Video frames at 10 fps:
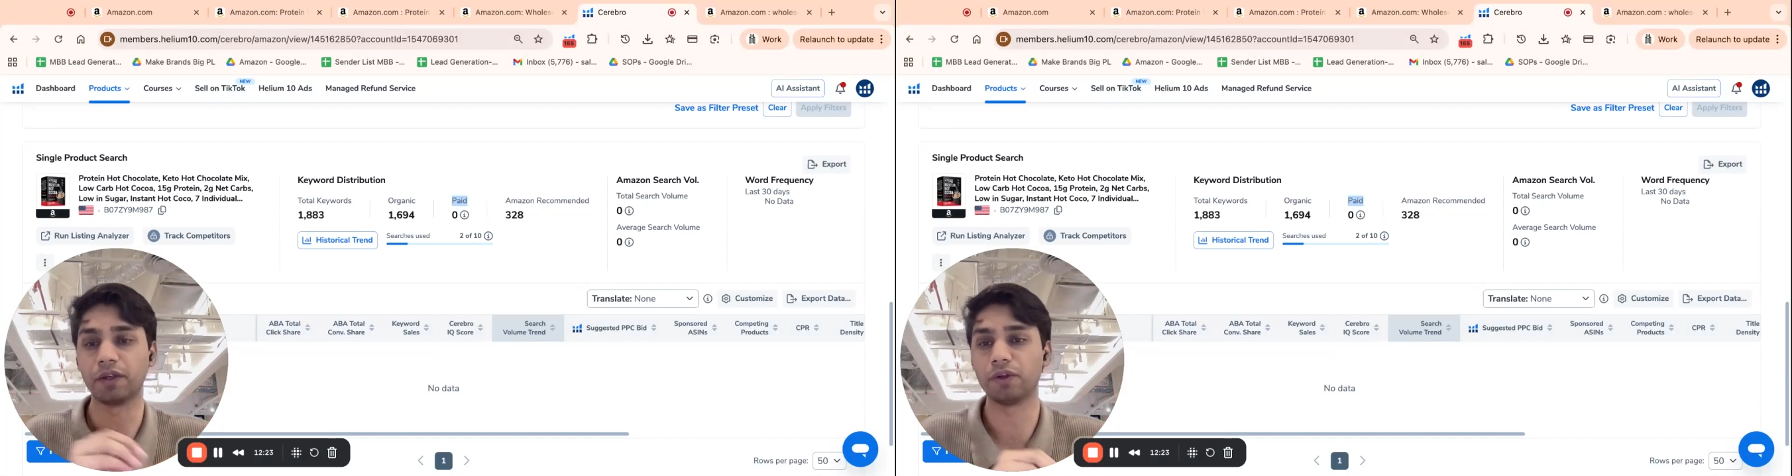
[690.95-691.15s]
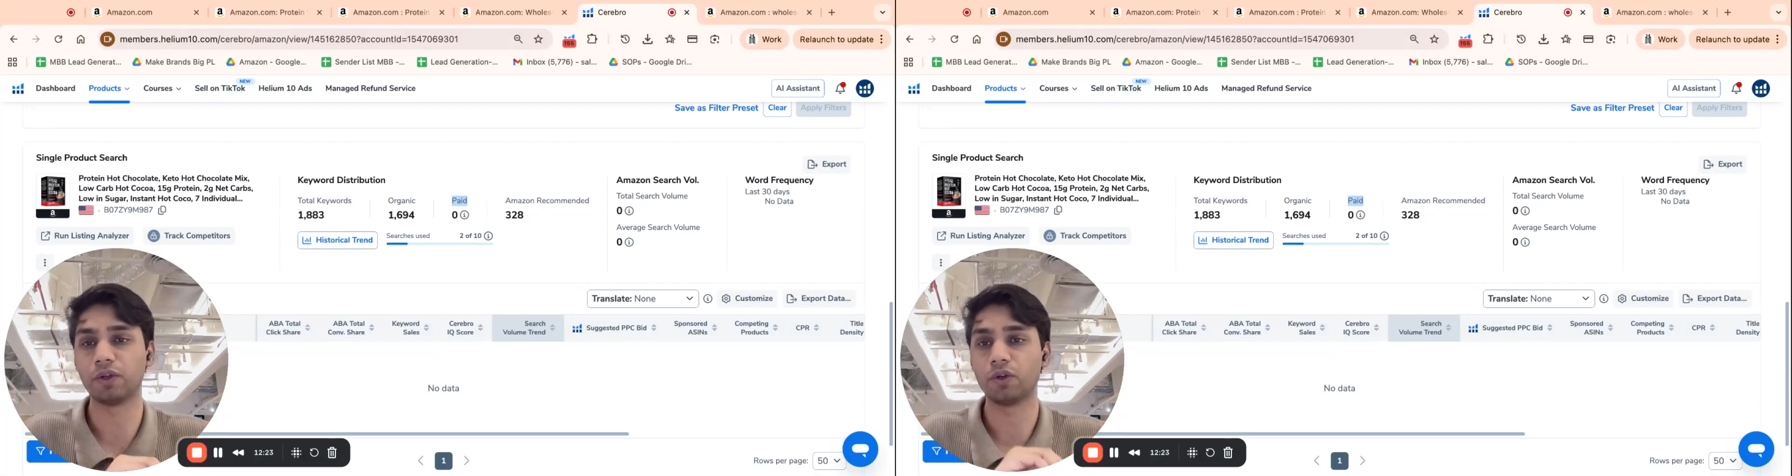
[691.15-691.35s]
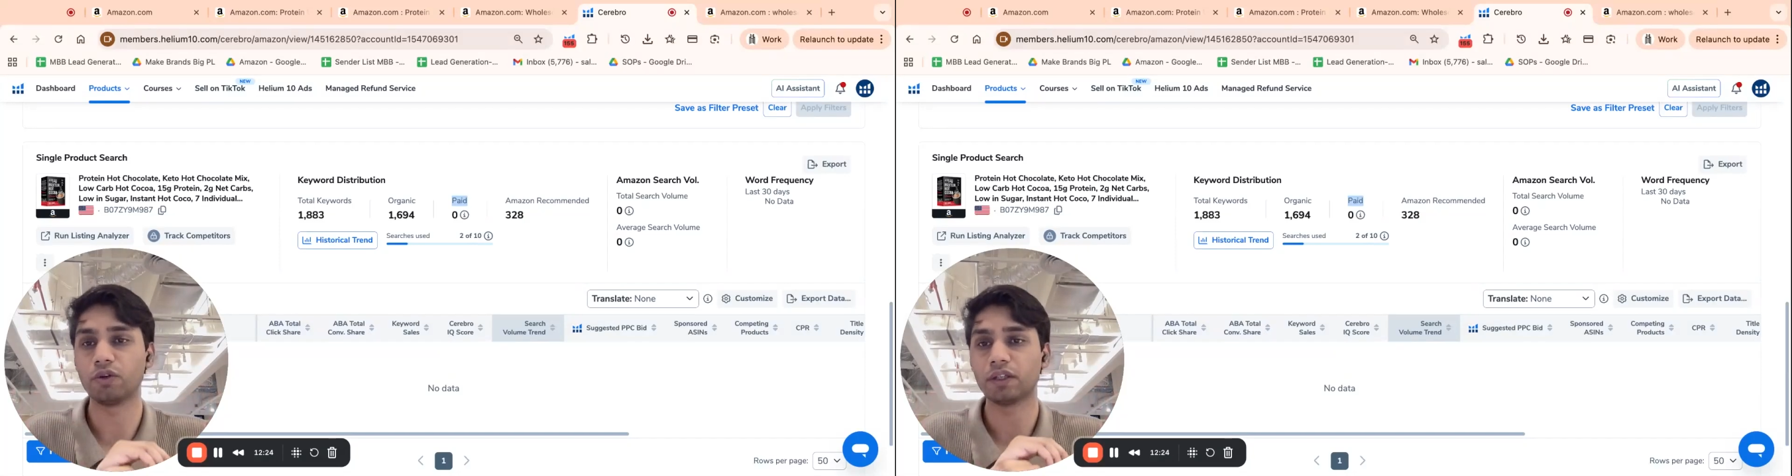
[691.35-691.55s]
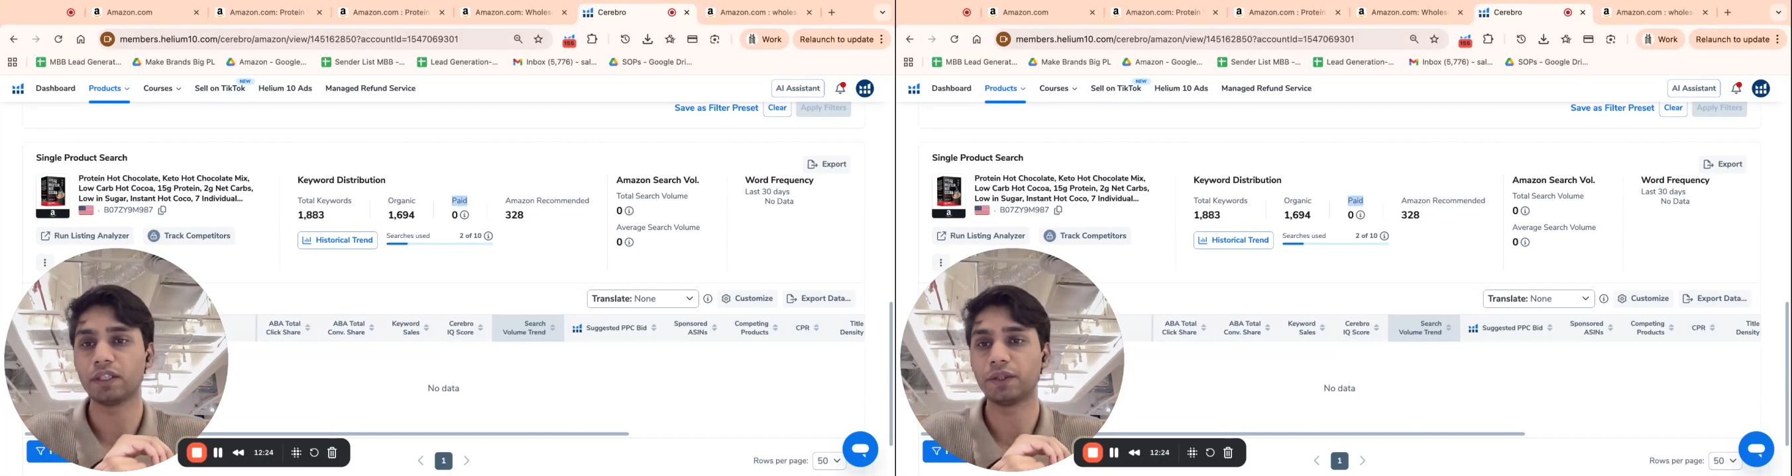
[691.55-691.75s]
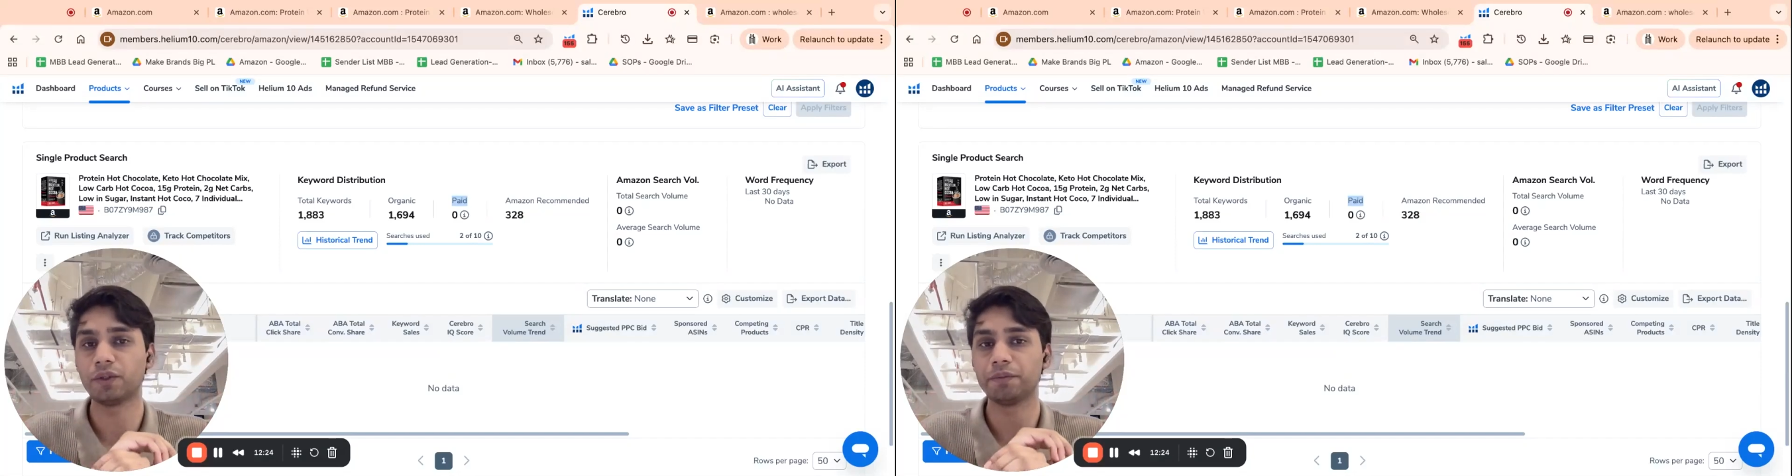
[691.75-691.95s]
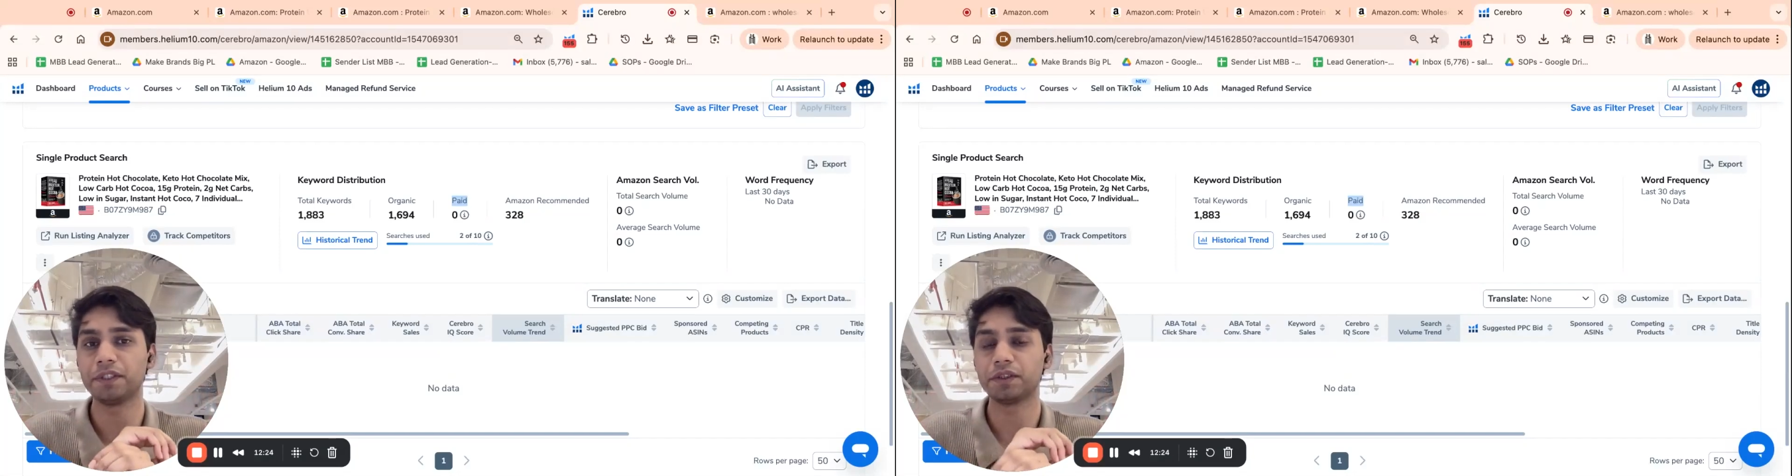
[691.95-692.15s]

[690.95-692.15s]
You do not need to be